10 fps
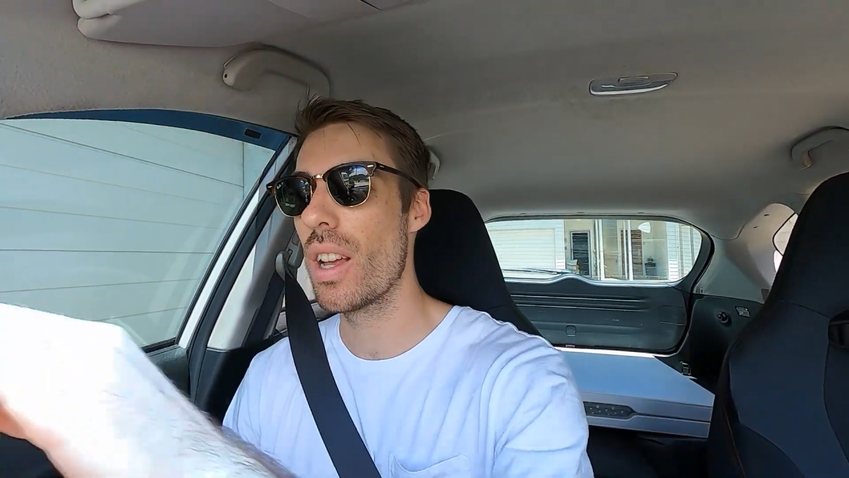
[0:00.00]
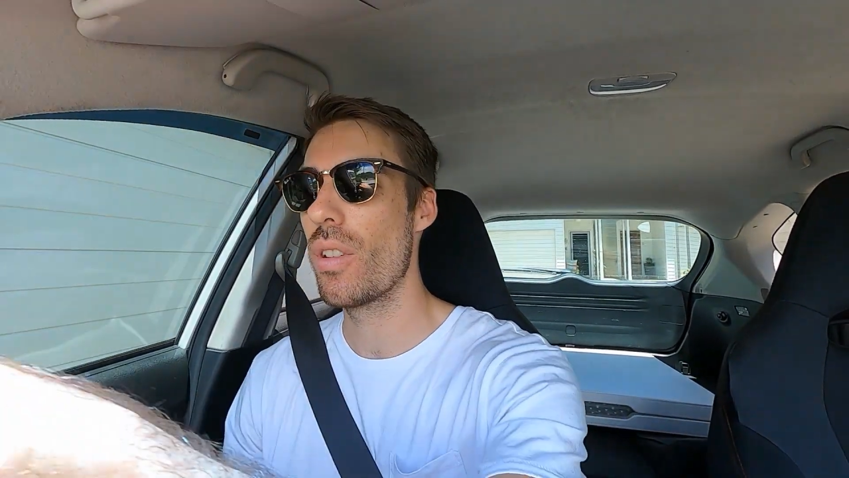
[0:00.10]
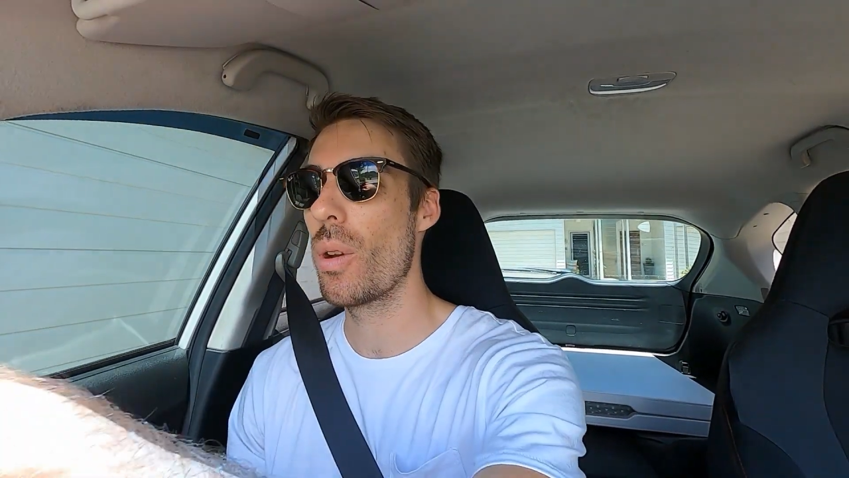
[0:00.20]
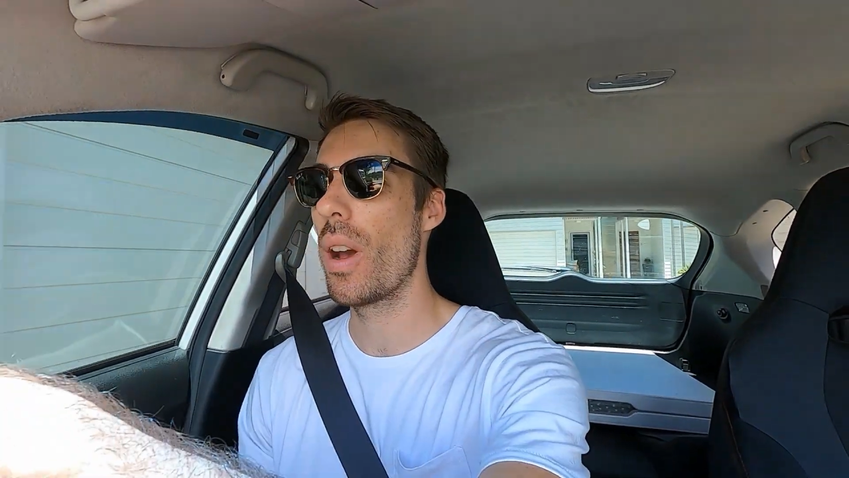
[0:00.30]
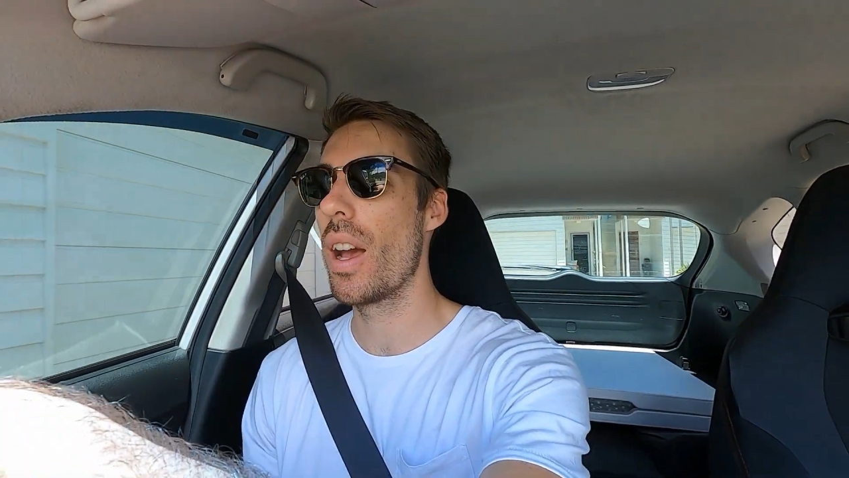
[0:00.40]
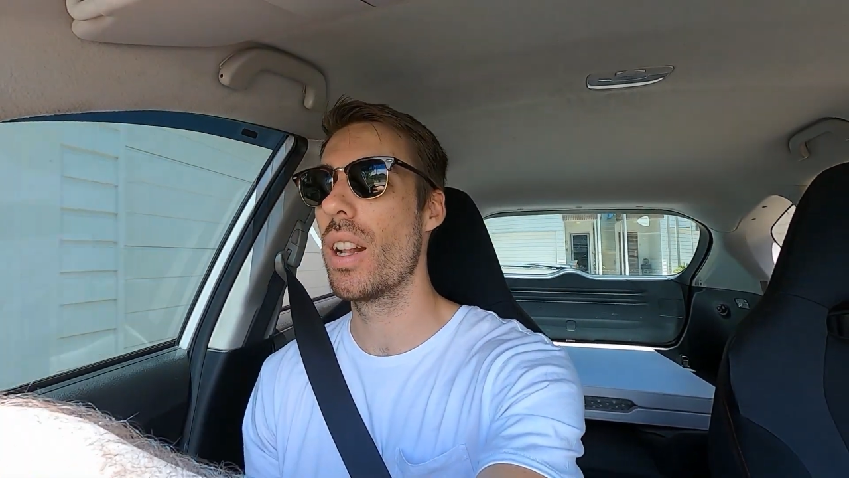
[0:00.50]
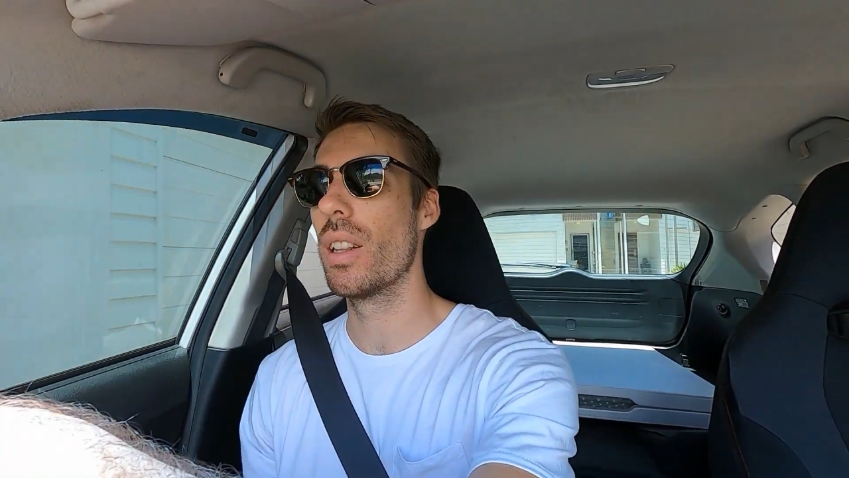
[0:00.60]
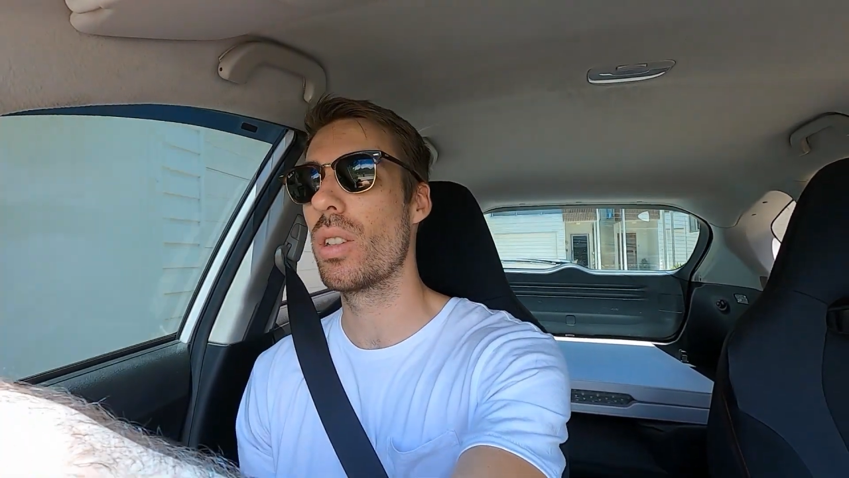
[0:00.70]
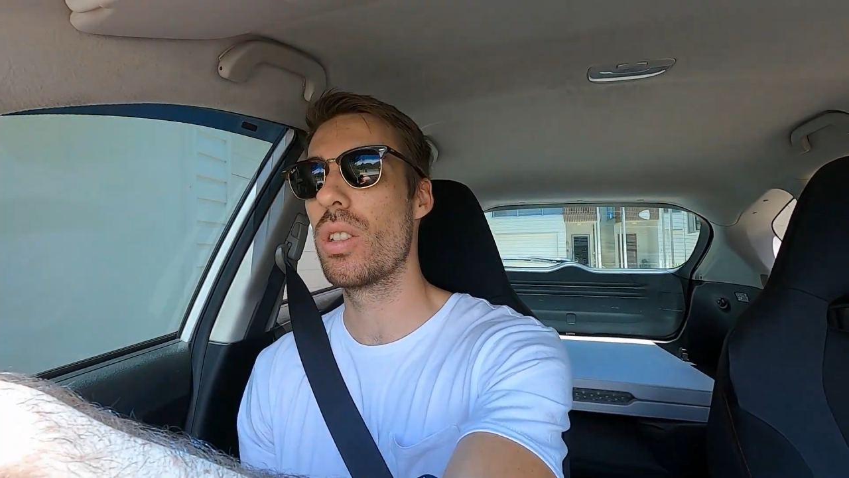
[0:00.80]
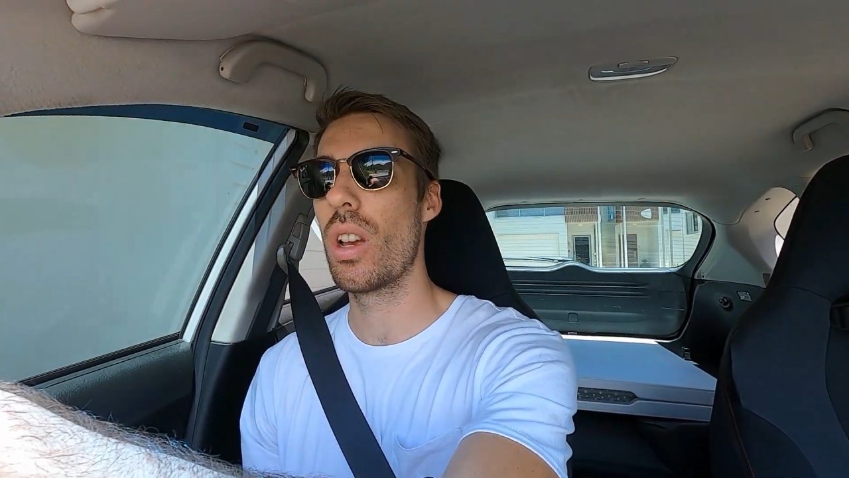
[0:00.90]
everywhere and
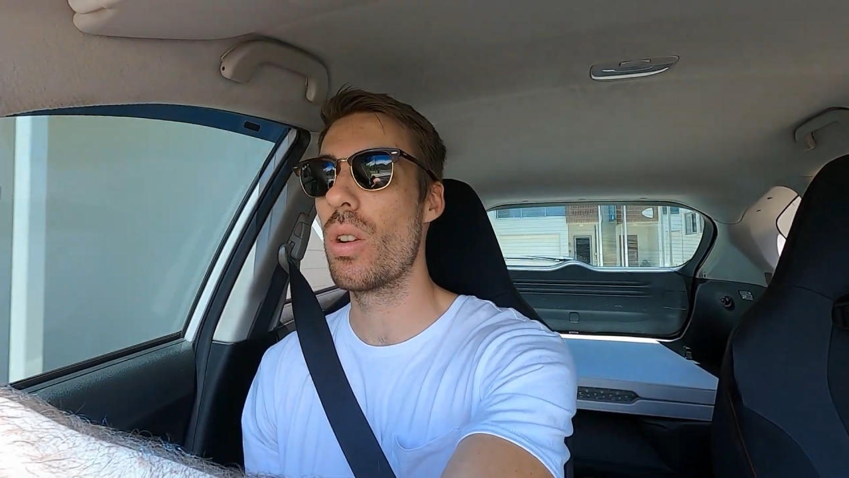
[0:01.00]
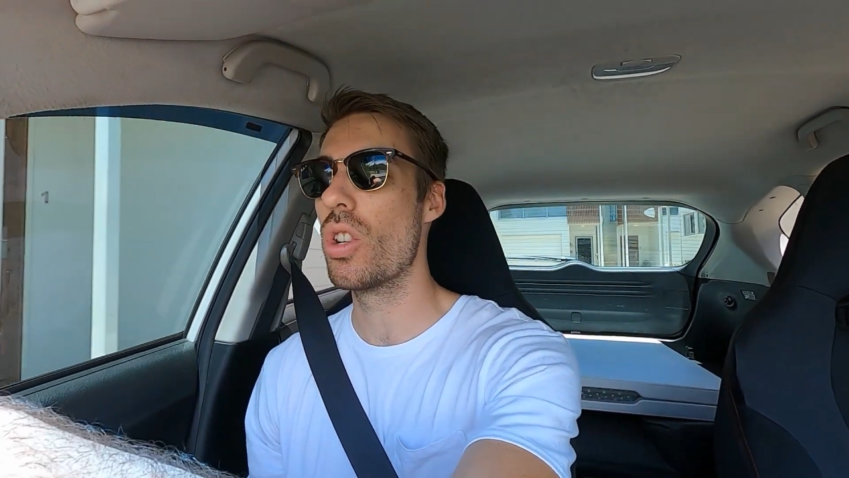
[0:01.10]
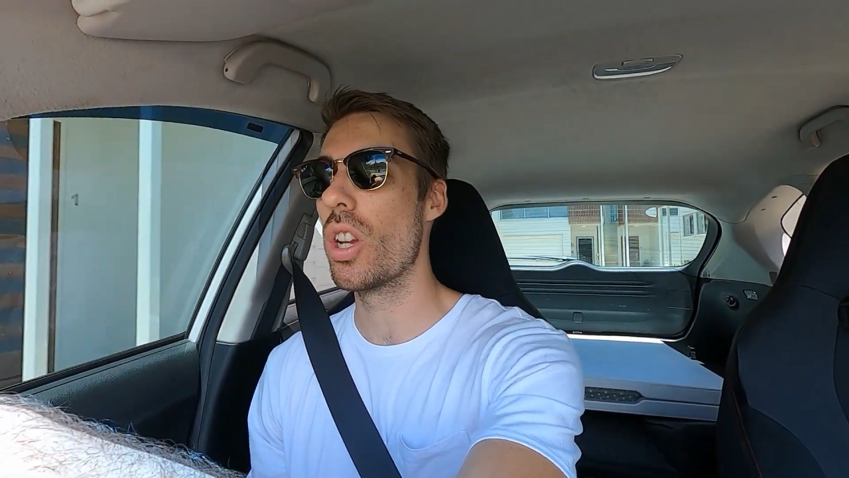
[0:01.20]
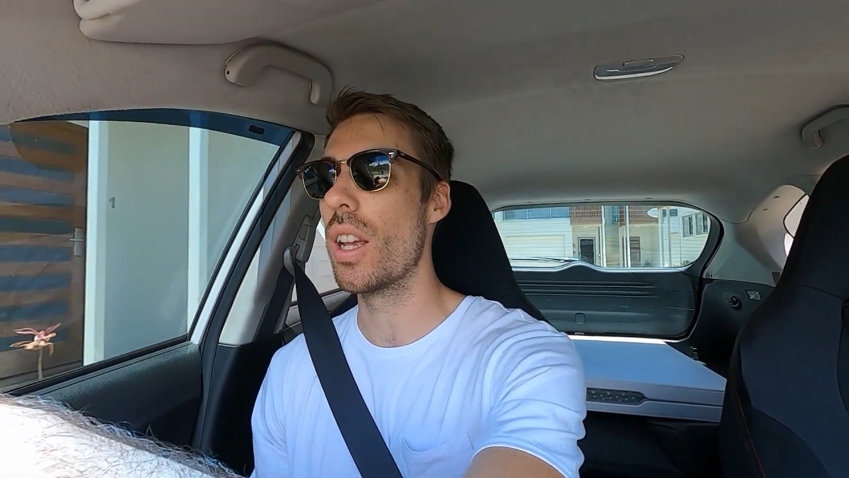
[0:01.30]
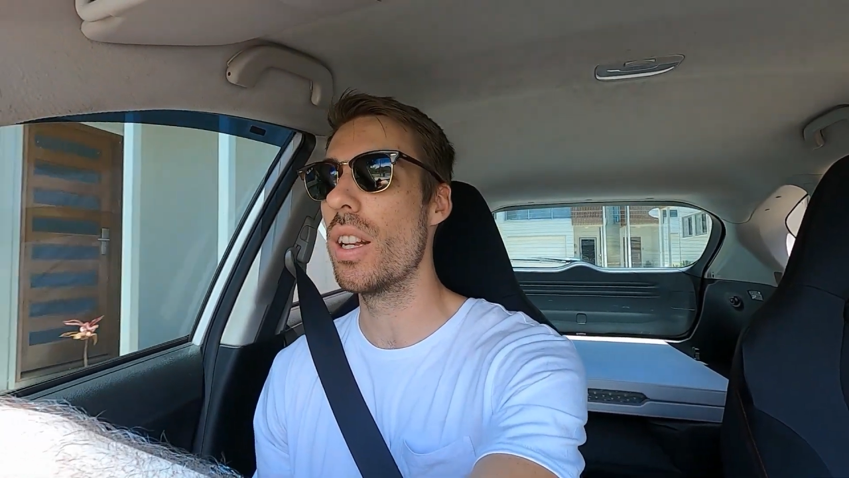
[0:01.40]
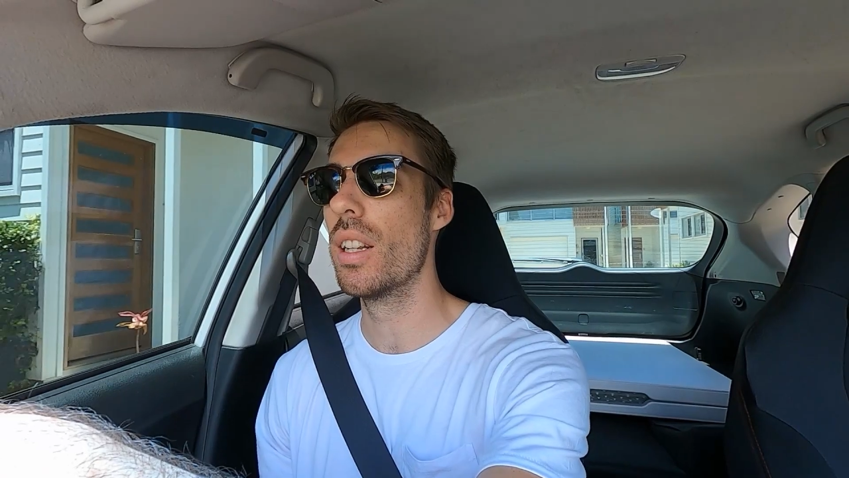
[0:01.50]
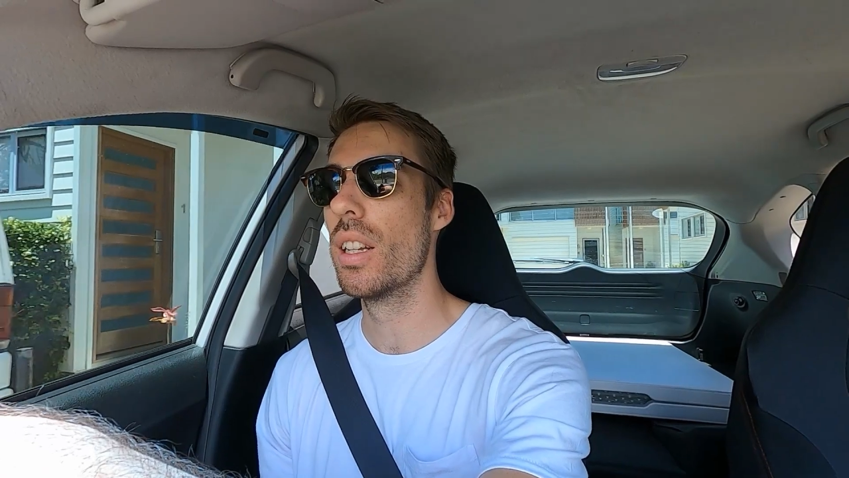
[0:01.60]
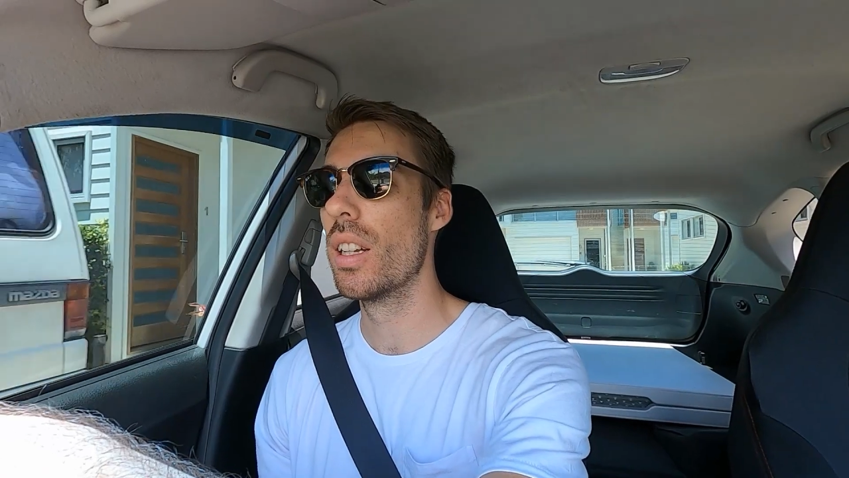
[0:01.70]
it looks so shit.